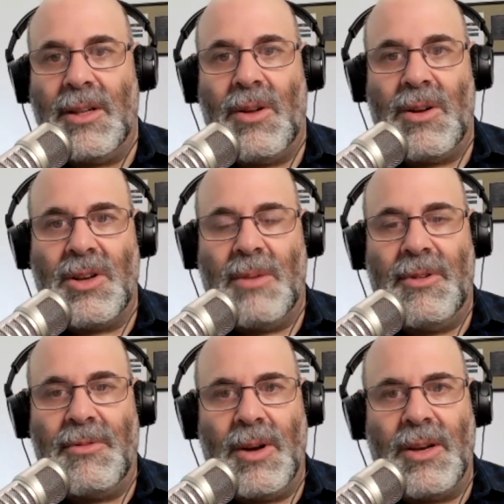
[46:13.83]
the laws are
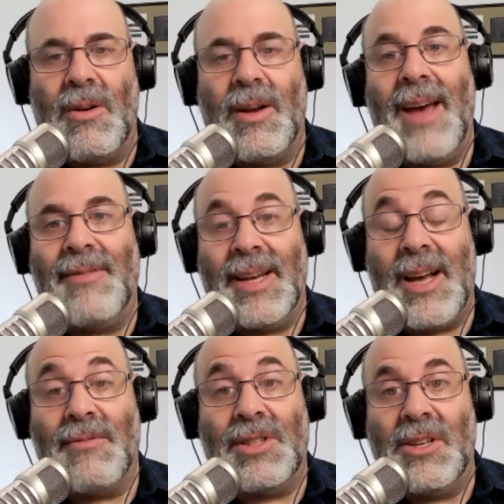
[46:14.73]
before you go and having that
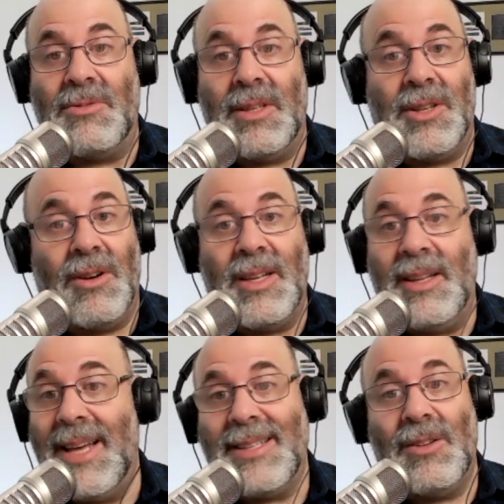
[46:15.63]
conversation with the attorney,
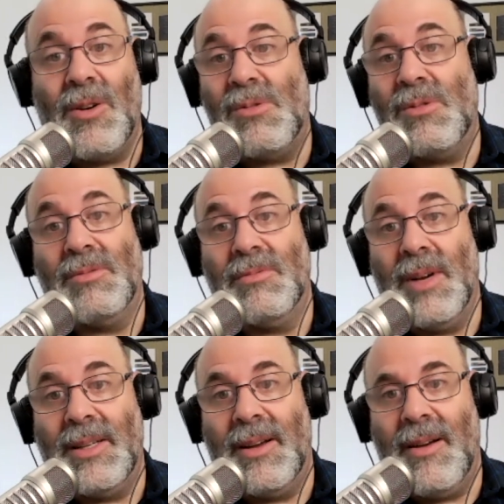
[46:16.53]
that's gold
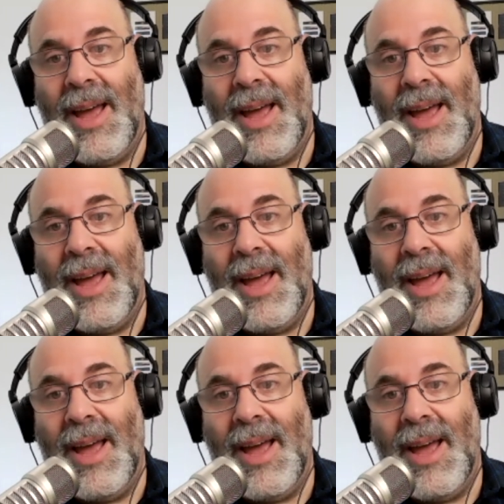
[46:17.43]
right there.